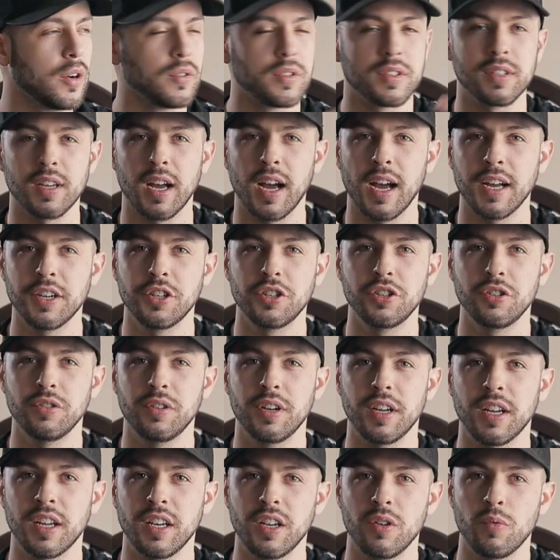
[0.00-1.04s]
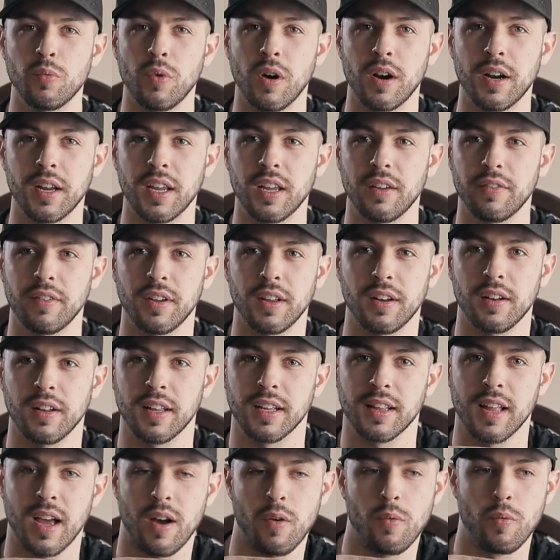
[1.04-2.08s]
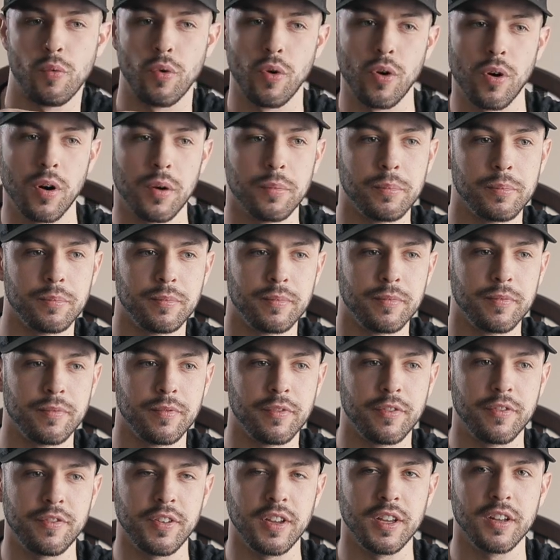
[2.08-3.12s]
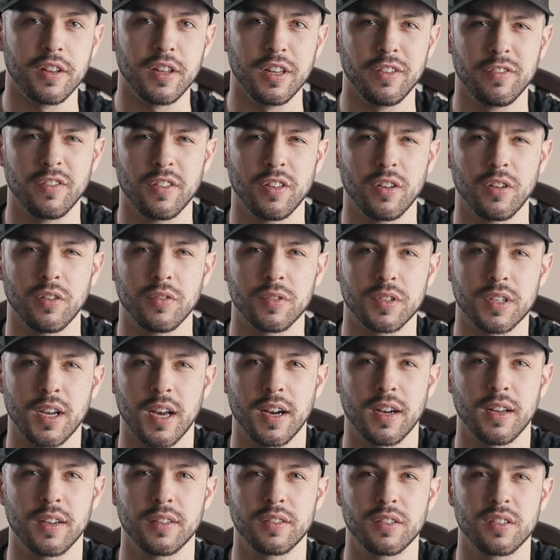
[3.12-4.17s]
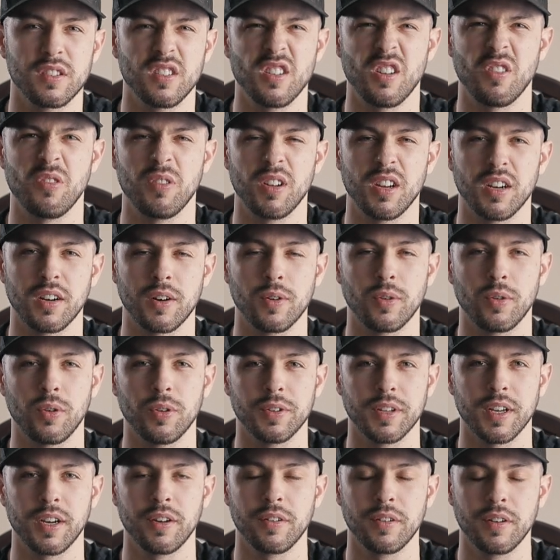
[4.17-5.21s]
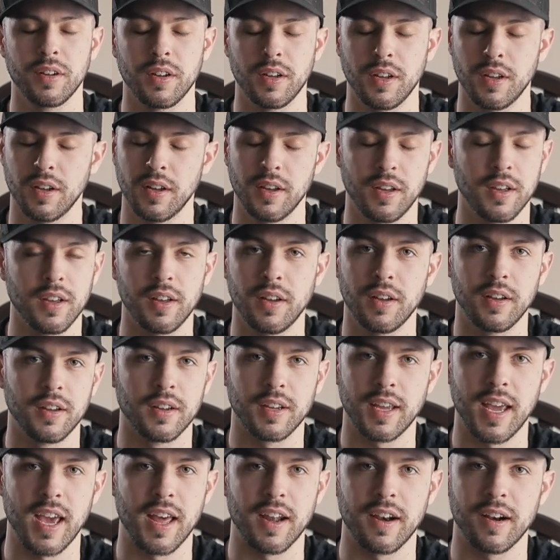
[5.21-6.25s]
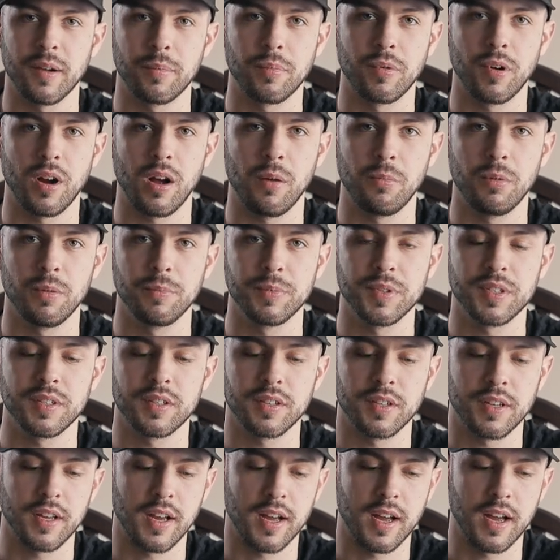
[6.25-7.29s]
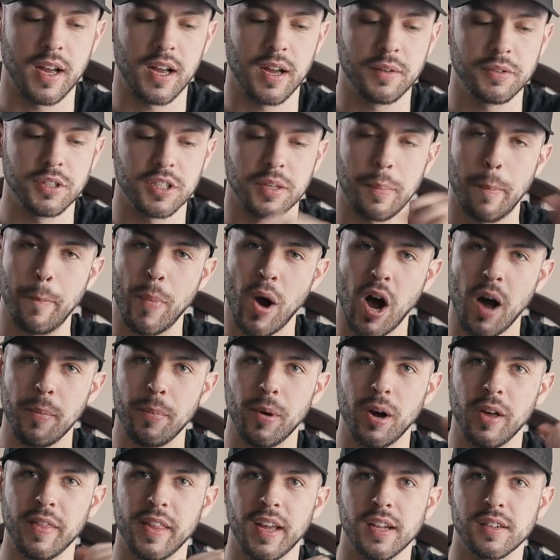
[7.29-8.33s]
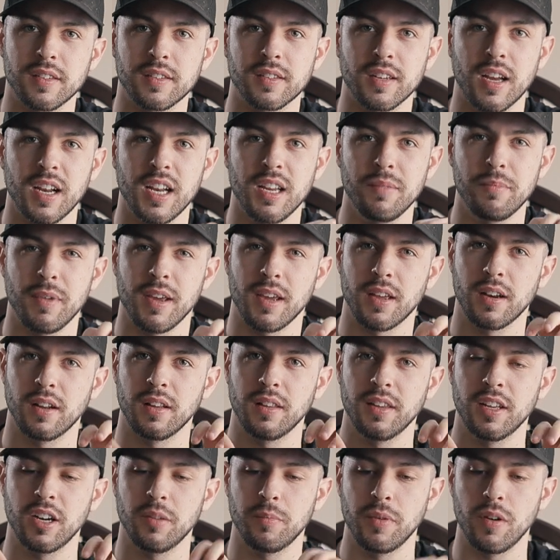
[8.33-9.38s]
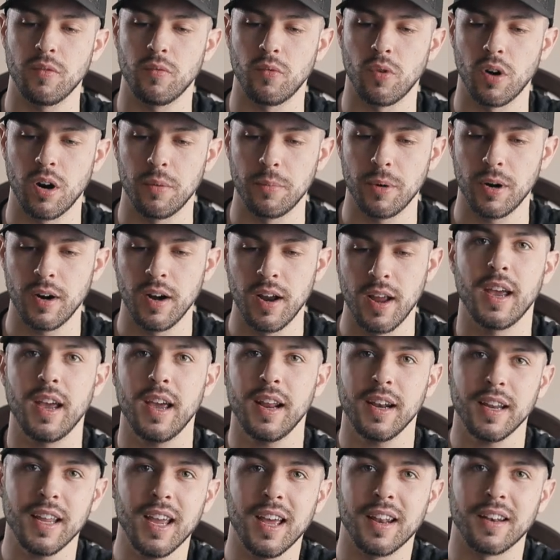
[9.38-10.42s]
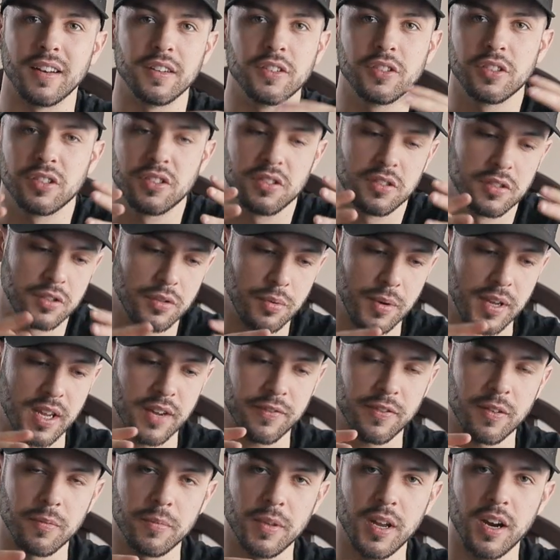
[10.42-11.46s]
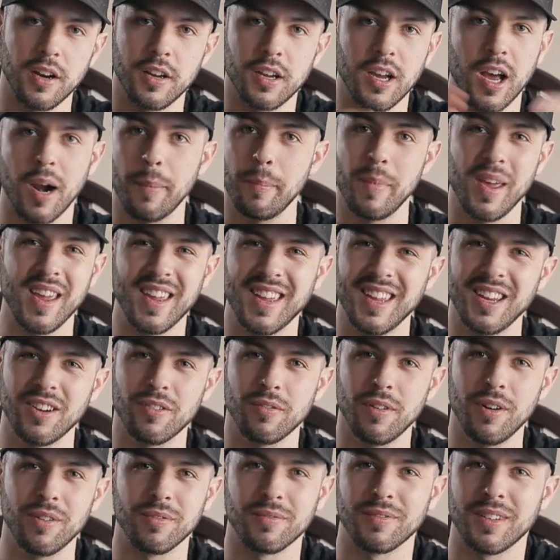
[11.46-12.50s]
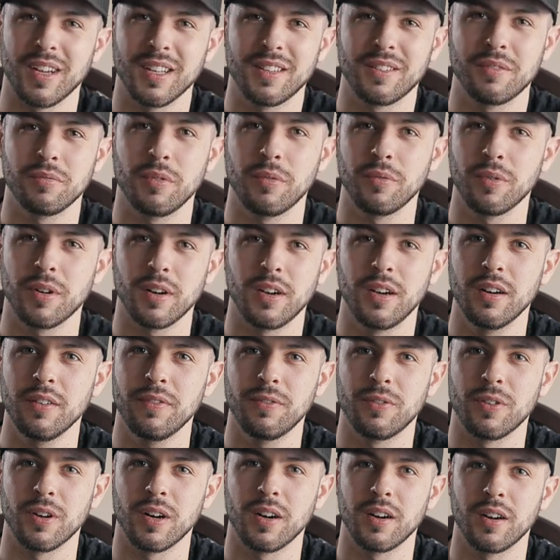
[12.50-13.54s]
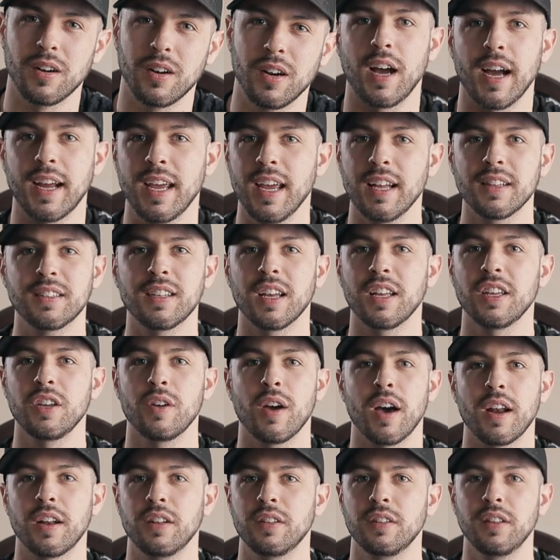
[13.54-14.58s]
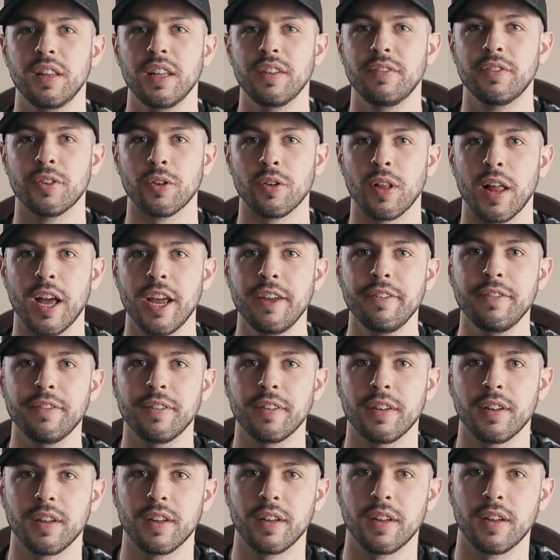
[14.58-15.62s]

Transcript: outside shooting and you wanna give it like that warm feel, even though it was kinda snowy and cold out, Canada problems. Uh, just pop on that sunny, make it a little bit warmer. And again, just tweak it from there. You gotta make it your own. That's what we're here for. I can't tell you how to live your life.